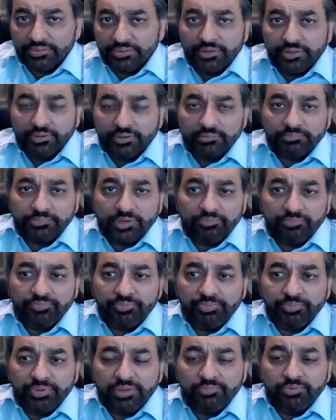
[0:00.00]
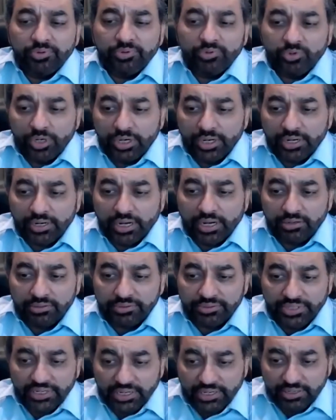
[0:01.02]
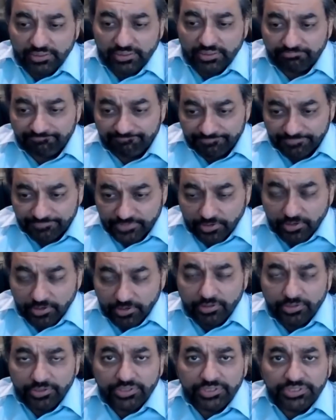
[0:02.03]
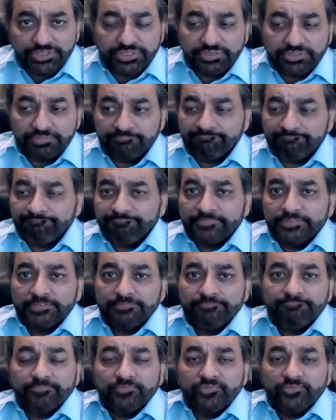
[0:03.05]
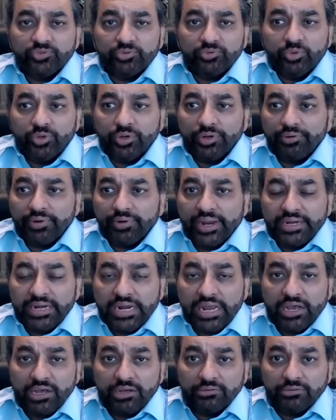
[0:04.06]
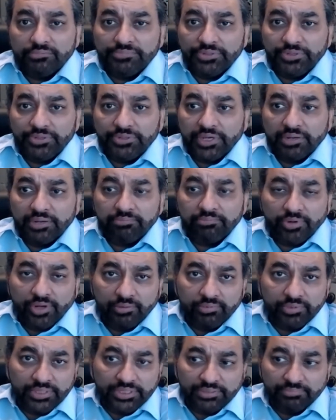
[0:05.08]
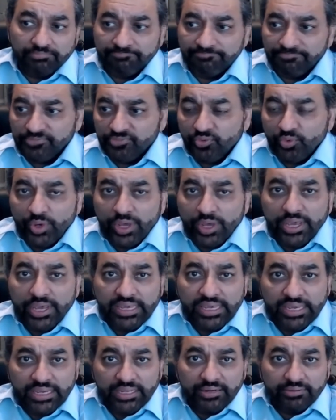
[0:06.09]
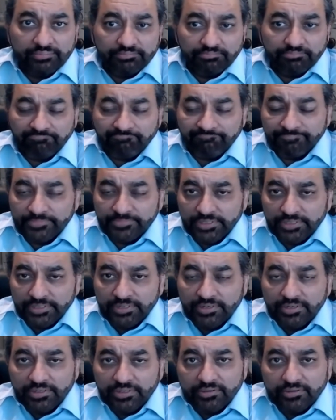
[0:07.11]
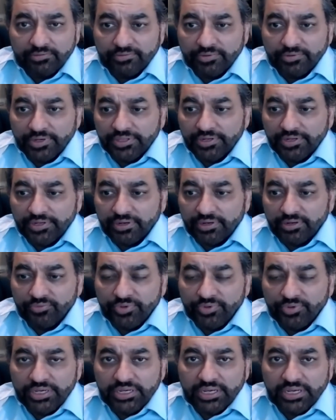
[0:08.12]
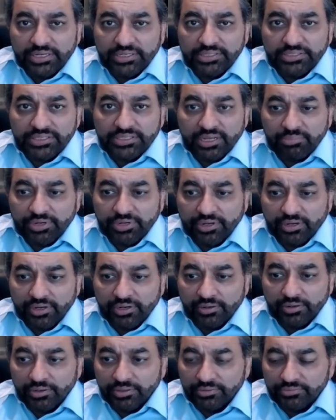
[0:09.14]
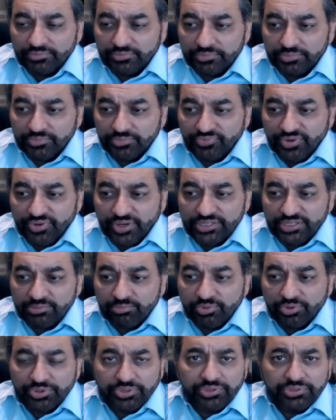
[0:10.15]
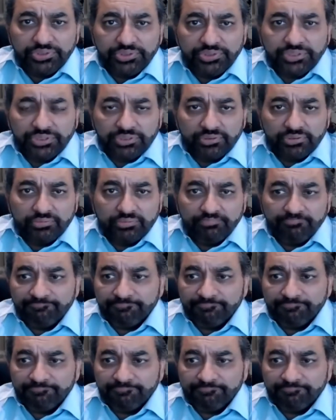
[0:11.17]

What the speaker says: the people who are out there, all those who are right now, you can probably weigh in whether a weekend seminar on Facebook, YouTube